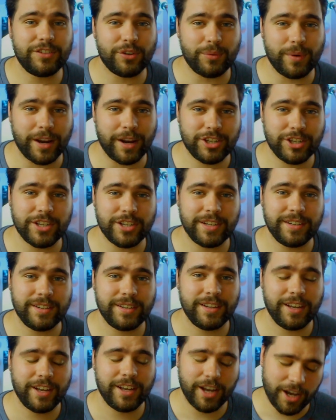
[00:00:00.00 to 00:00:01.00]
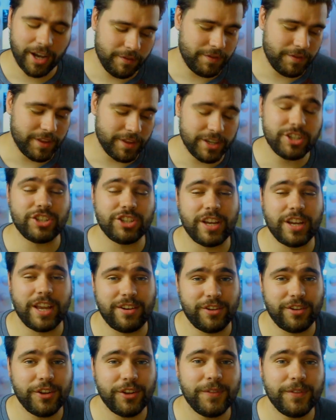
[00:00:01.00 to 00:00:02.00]
direction of this
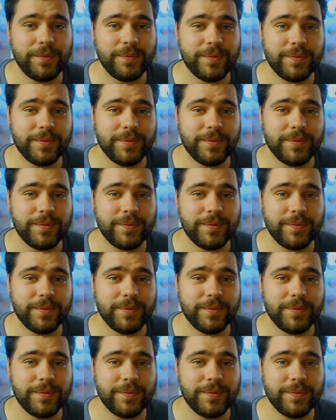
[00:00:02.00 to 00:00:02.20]
channel.